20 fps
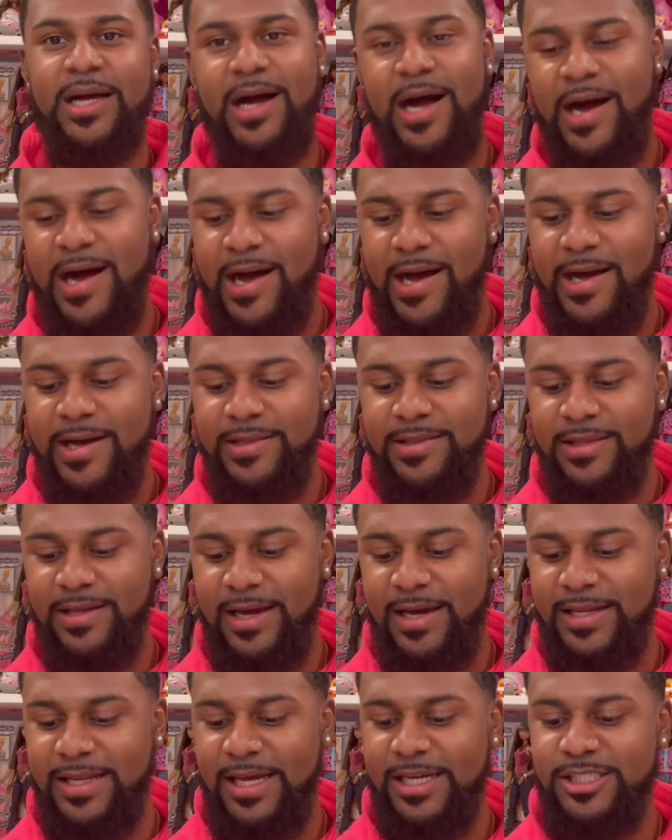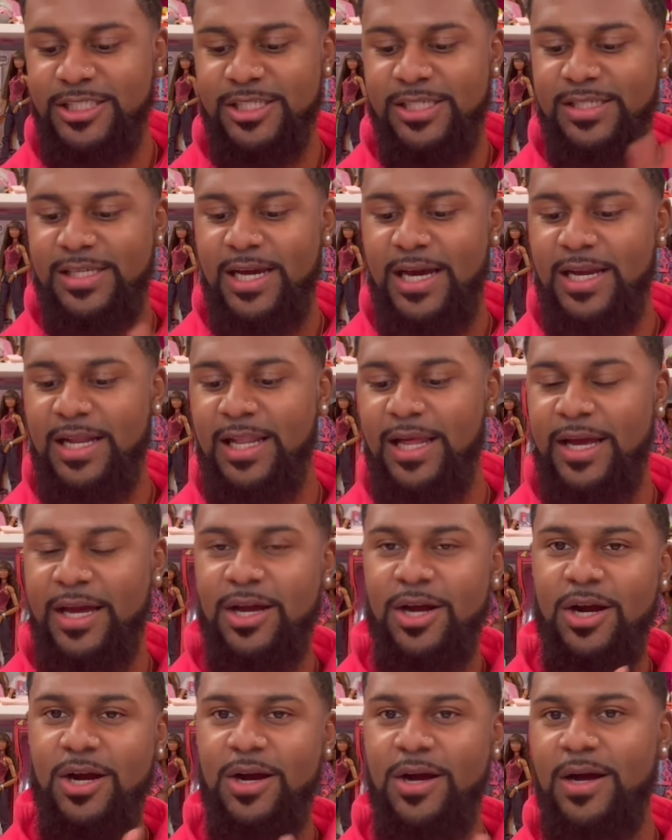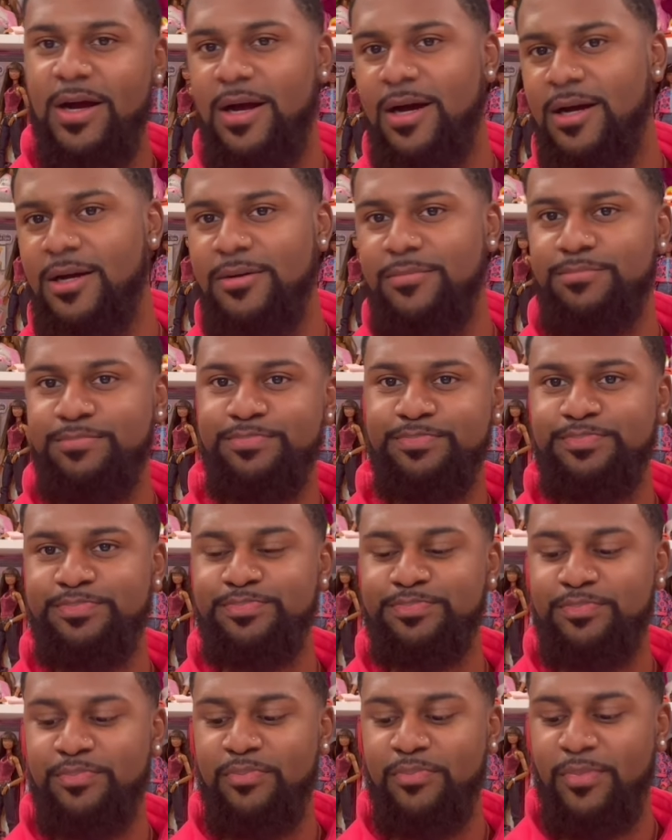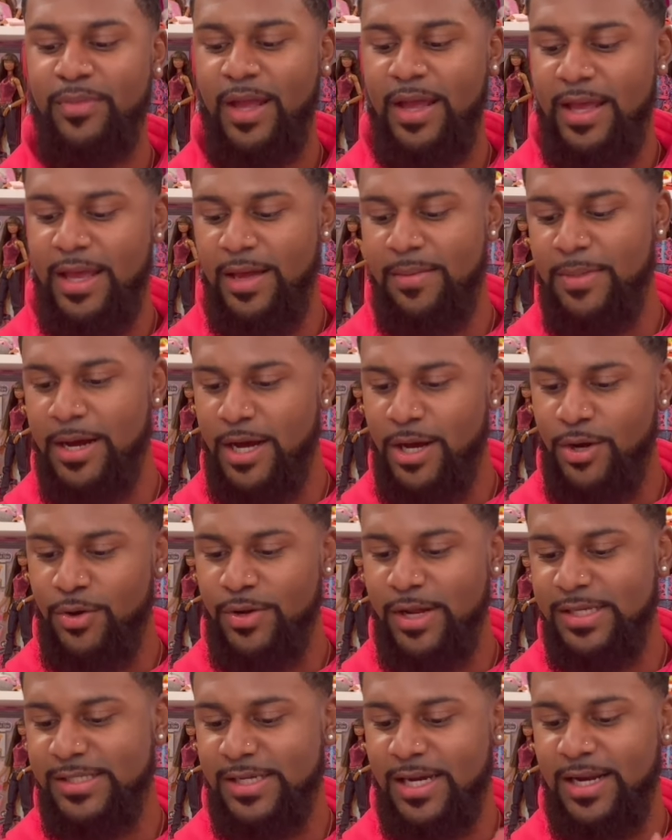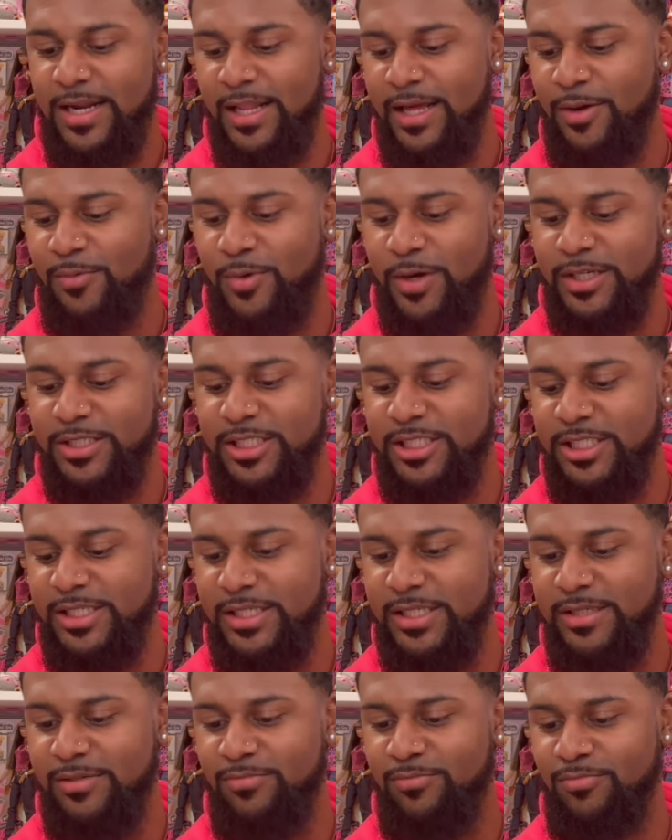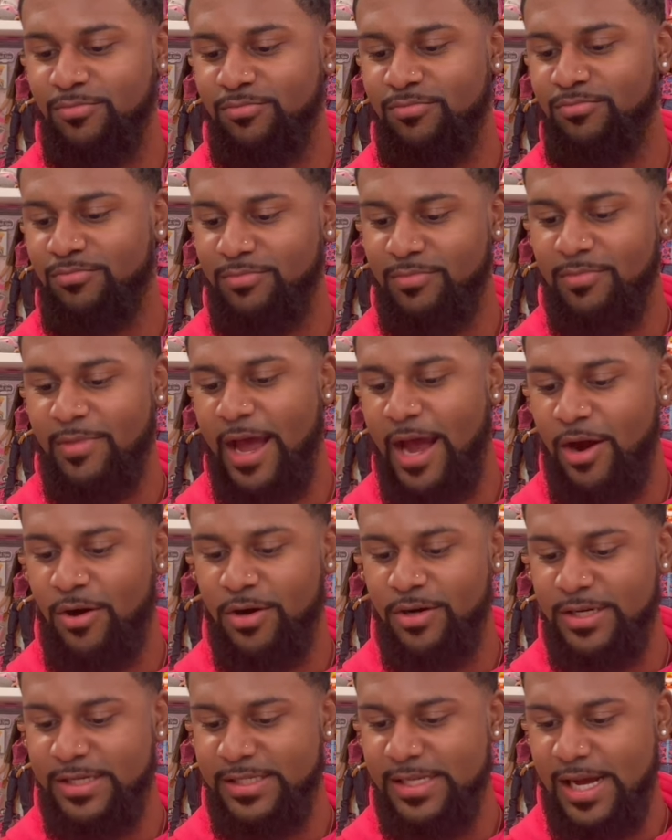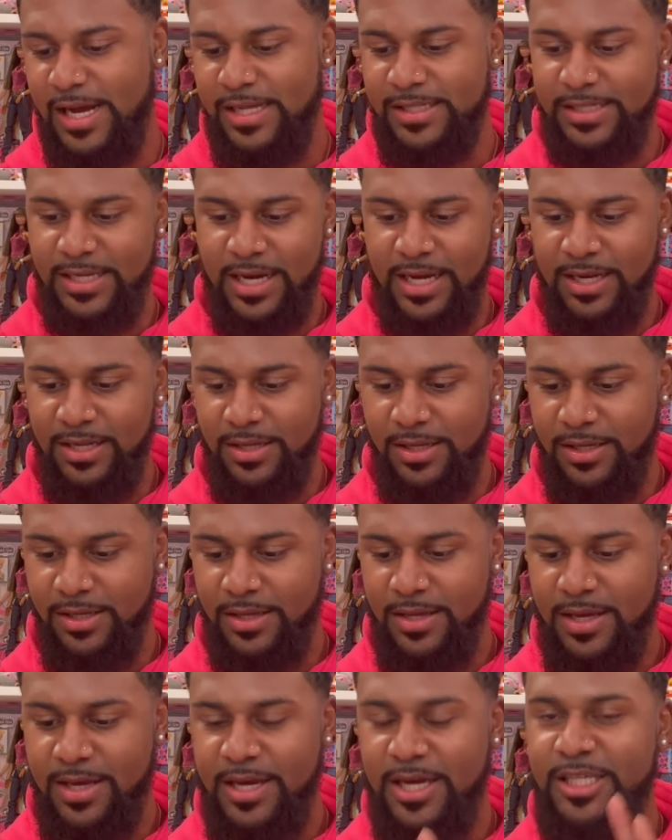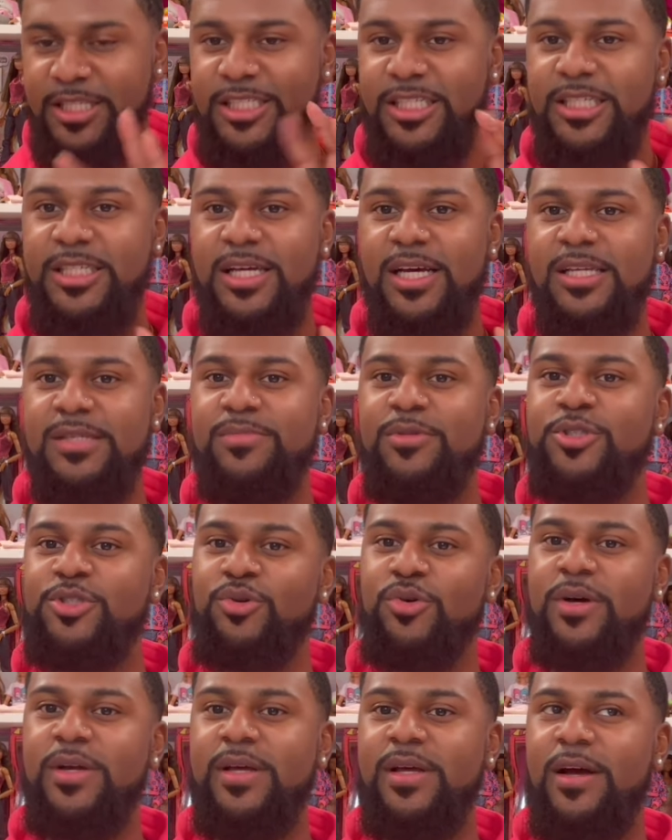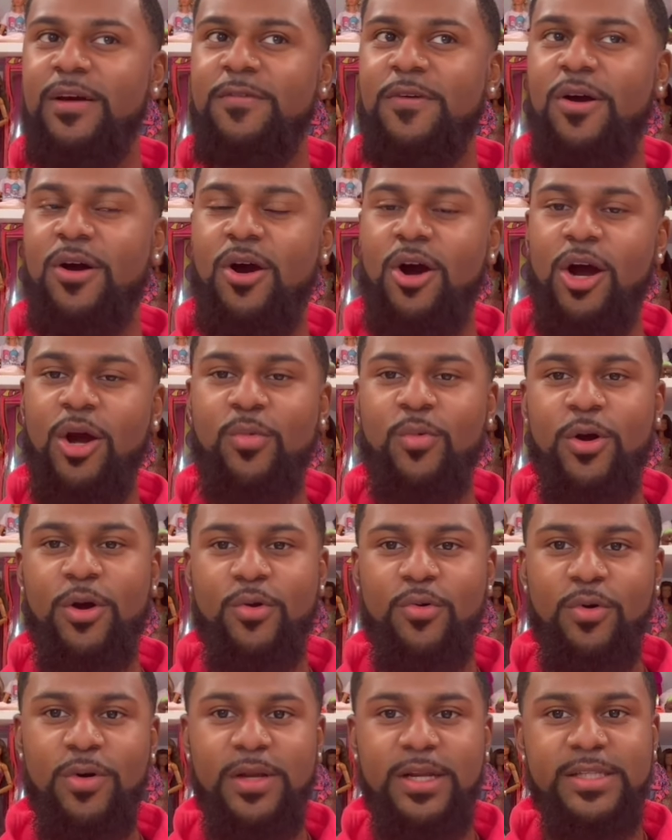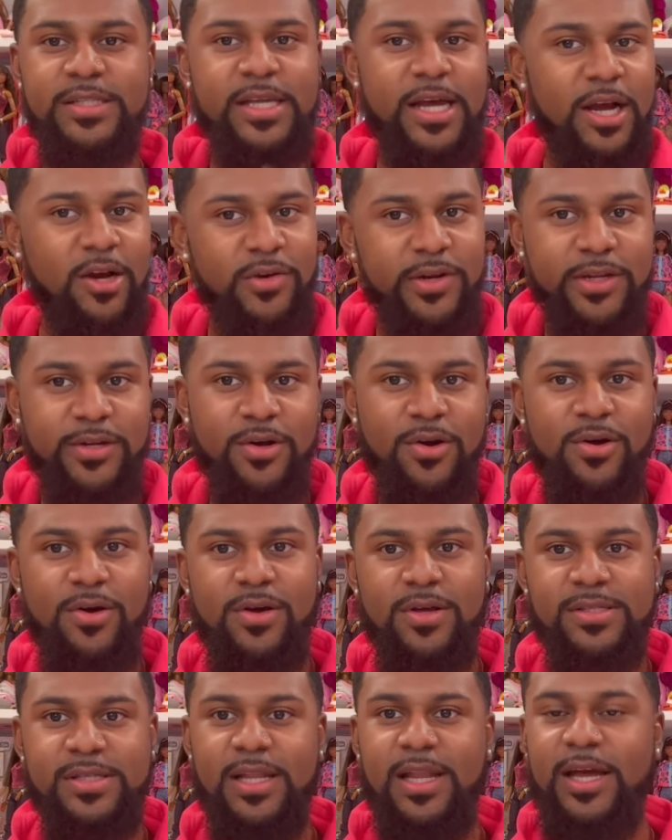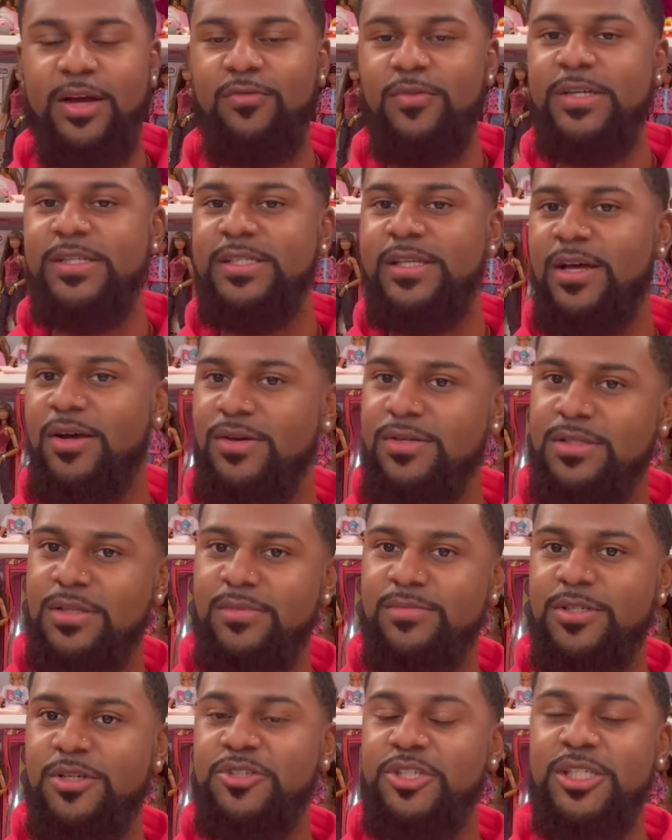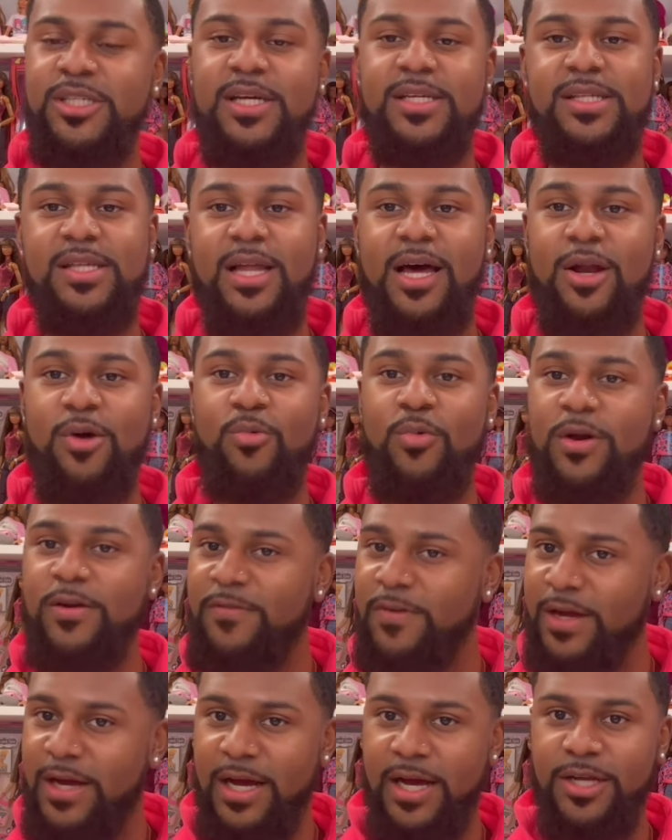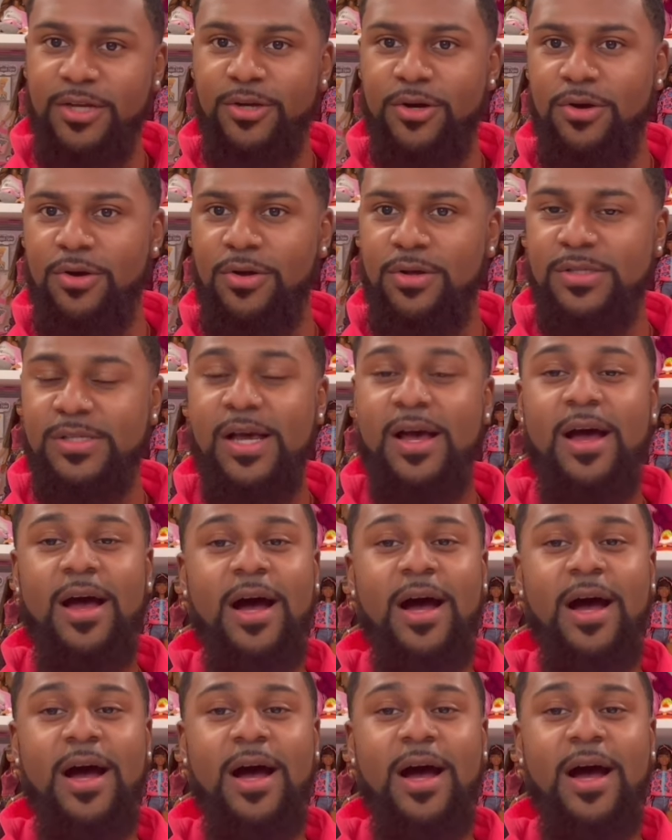goth. Like that's just kind of like her um, MO. That's kind of like what she, how her designs kind of look. She does majority of her artwork on integrity dolls and like resells them. So she does a lot of one of a kind dolls.